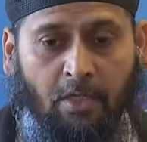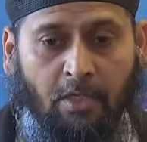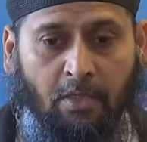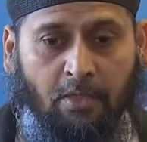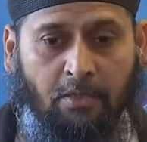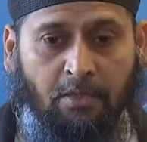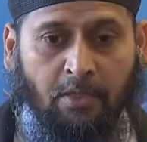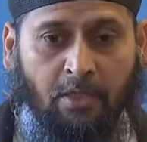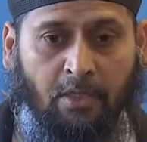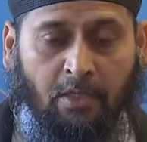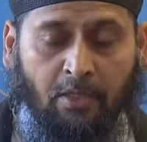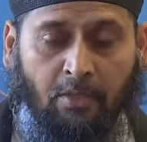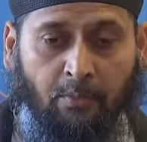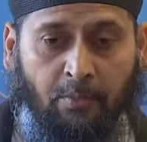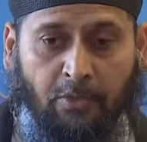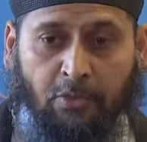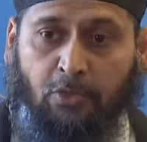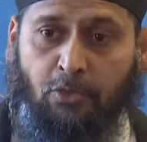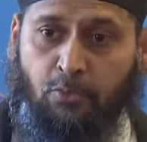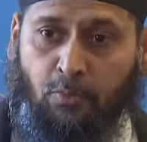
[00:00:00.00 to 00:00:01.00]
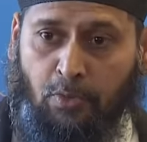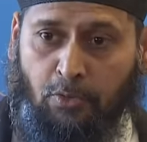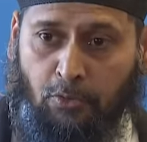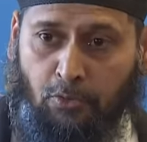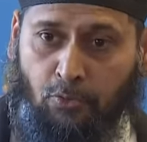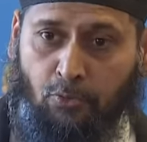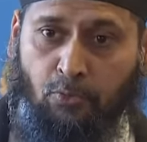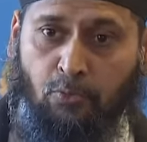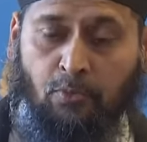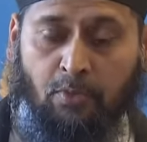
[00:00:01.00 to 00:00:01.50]
And uh, we just
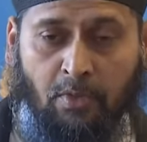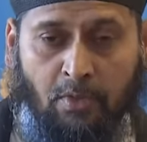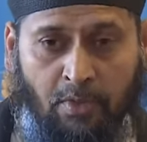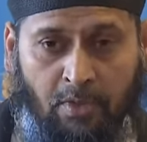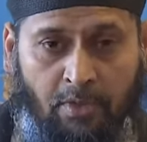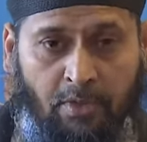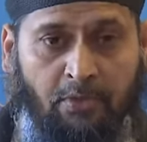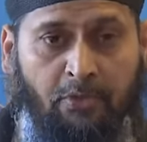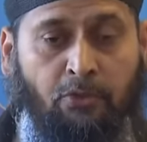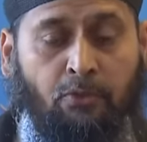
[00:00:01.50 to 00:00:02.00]
want to uh,